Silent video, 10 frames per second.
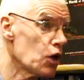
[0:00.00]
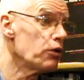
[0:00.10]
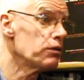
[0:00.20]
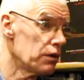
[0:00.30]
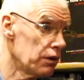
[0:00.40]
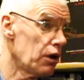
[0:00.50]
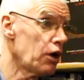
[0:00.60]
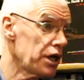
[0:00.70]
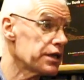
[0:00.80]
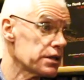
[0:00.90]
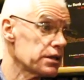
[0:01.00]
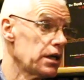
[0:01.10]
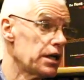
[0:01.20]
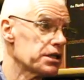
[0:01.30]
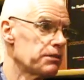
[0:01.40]
oh, oh, yes,
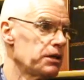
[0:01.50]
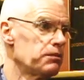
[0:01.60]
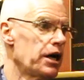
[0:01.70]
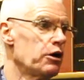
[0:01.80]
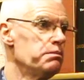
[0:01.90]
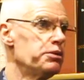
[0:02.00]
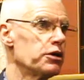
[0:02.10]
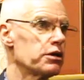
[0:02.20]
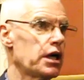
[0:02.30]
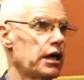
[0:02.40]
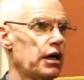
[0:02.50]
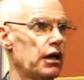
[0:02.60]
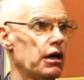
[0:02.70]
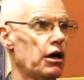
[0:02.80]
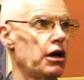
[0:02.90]
yes. I mean, my own book, uh,
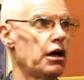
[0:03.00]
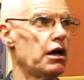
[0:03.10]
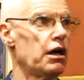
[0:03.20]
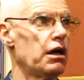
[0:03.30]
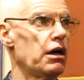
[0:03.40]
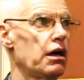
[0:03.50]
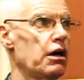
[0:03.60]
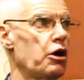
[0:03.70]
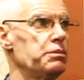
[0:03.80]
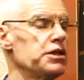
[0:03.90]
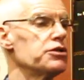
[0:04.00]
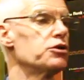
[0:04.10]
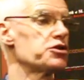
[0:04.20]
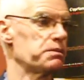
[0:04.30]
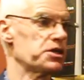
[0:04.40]
uh, Opening the
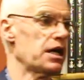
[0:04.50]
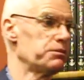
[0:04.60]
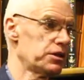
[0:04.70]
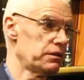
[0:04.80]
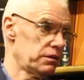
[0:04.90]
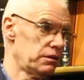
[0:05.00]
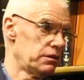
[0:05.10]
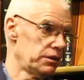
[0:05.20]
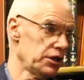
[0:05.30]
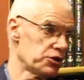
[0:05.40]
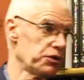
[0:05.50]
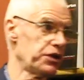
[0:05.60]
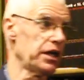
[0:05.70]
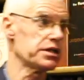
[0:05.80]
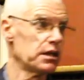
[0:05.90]
Doors of Perception, deals with
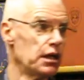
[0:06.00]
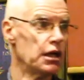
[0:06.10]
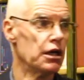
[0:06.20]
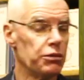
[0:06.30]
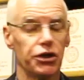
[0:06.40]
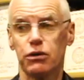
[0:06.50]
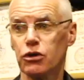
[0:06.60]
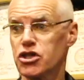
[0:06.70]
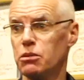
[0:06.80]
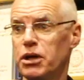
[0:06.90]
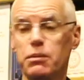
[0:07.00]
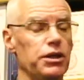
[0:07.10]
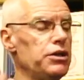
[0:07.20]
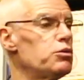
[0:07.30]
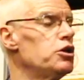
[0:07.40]
this. But there are also people
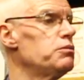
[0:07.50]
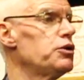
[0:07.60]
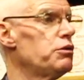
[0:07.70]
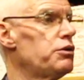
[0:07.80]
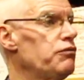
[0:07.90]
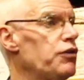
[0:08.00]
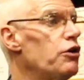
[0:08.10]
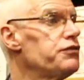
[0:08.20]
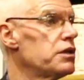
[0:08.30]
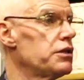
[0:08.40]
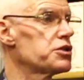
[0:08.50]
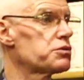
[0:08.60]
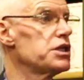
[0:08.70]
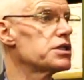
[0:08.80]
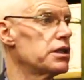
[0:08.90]
in the room who are involved in this
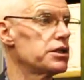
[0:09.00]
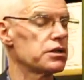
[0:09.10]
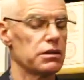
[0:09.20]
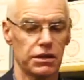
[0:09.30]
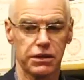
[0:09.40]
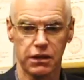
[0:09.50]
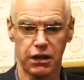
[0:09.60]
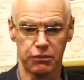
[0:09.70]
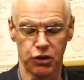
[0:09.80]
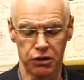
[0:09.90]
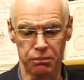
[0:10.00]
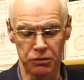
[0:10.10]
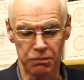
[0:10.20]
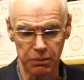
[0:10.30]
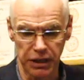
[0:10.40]
research, because, you know, I'm not going to
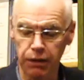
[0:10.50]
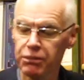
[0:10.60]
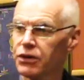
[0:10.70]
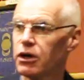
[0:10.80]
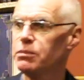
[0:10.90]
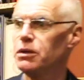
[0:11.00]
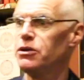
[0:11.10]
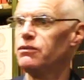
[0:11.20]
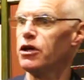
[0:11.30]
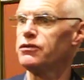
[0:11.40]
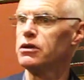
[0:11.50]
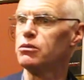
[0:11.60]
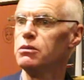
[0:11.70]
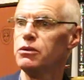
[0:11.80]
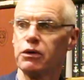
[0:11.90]
point people out, but there are people involved in the
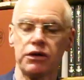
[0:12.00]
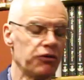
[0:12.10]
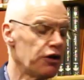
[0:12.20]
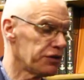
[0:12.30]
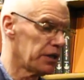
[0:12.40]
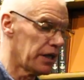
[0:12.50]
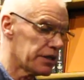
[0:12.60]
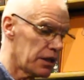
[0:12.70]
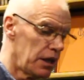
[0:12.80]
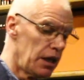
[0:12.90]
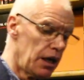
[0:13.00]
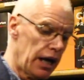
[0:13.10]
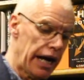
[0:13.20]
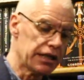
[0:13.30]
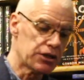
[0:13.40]
room who are involved in this.
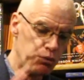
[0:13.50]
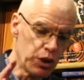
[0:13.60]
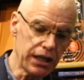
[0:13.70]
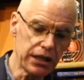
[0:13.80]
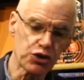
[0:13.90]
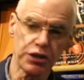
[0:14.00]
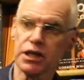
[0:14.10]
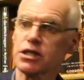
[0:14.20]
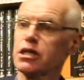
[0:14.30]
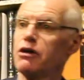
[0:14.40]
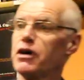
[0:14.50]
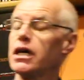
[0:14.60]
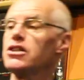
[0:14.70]
And it's really intriguing stuff. And